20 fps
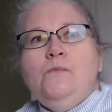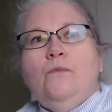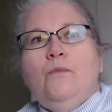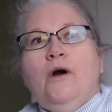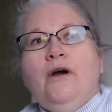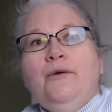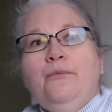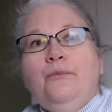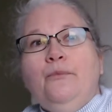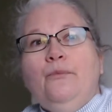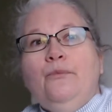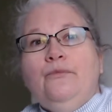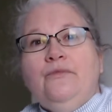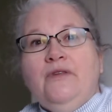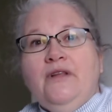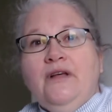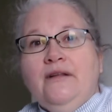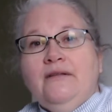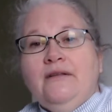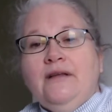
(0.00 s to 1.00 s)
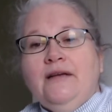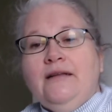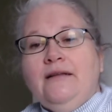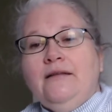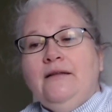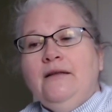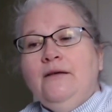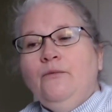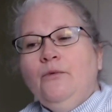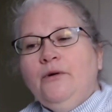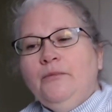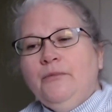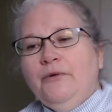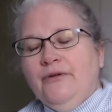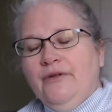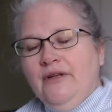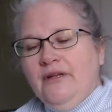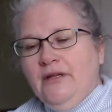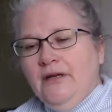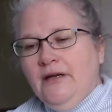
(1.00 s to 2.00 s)
And like the one more
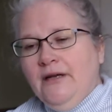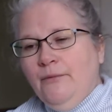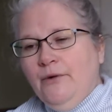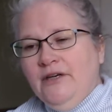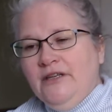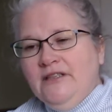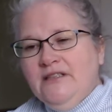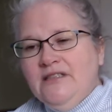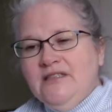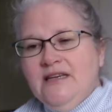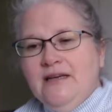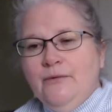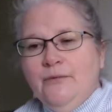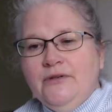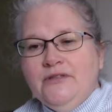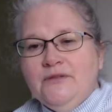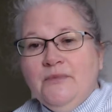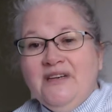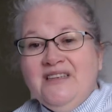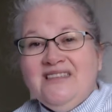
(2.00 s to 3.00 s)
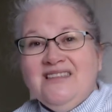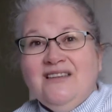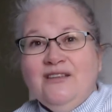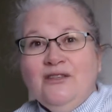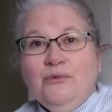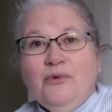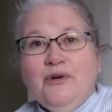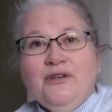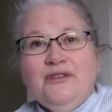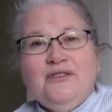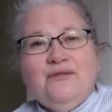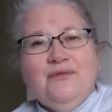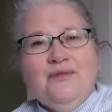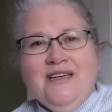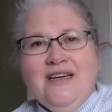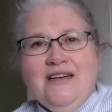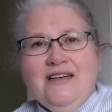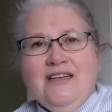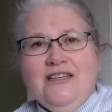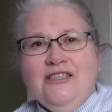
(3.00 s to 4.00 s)
thing that I wanted to say was my son works for the
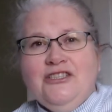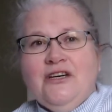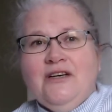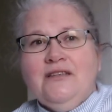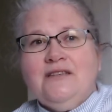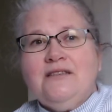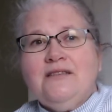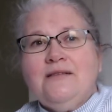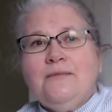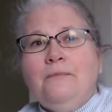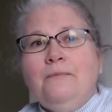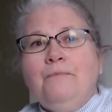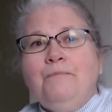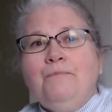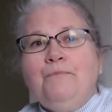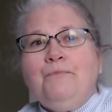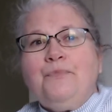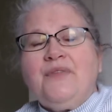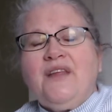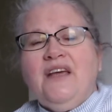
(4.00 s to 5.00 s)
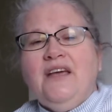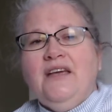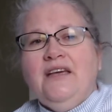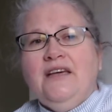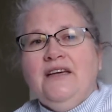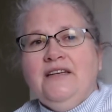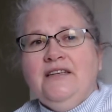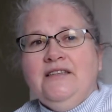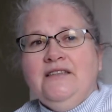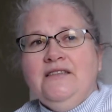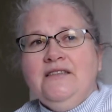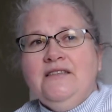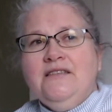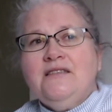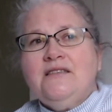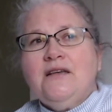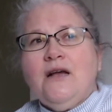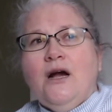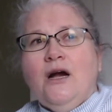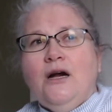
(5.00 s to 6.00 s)
NHS. He
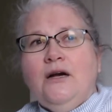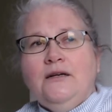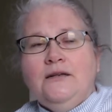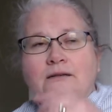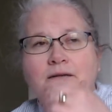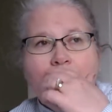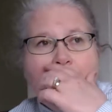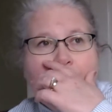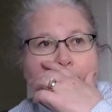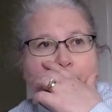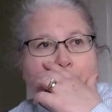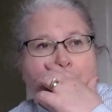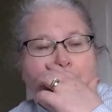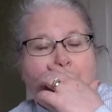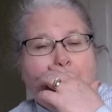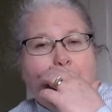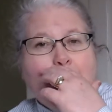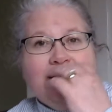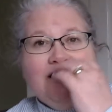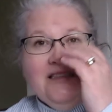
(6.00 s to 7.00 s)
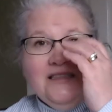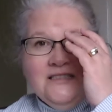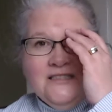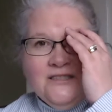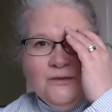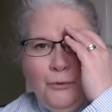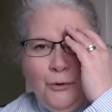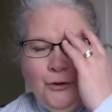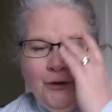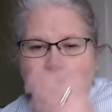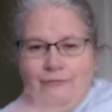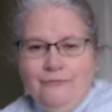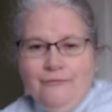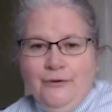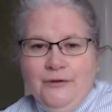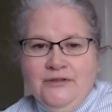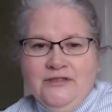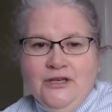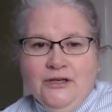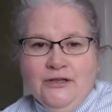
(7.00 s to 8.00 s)
is IT support for
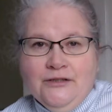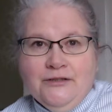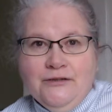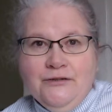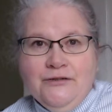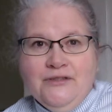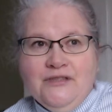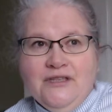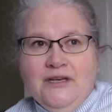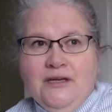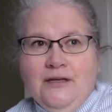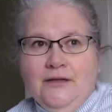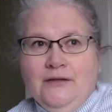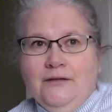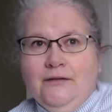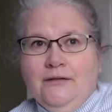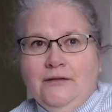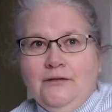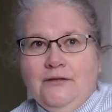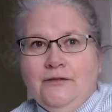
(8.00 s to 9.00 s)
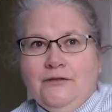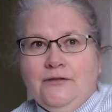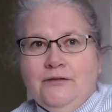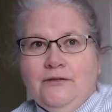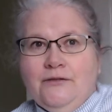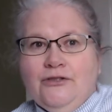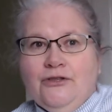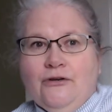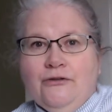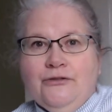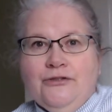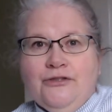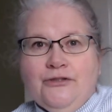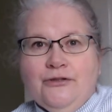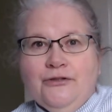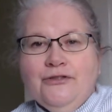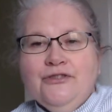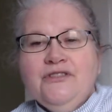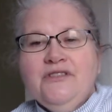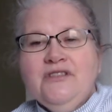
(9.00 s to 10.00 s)
doctors and charge
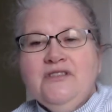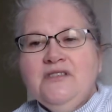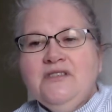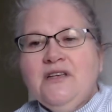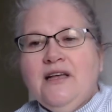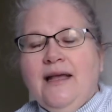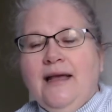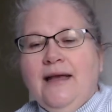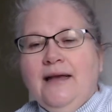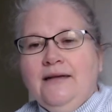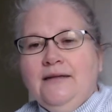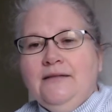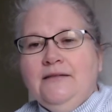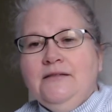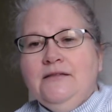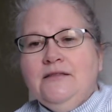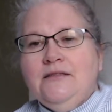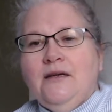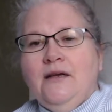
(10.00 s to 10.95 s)
nurses, and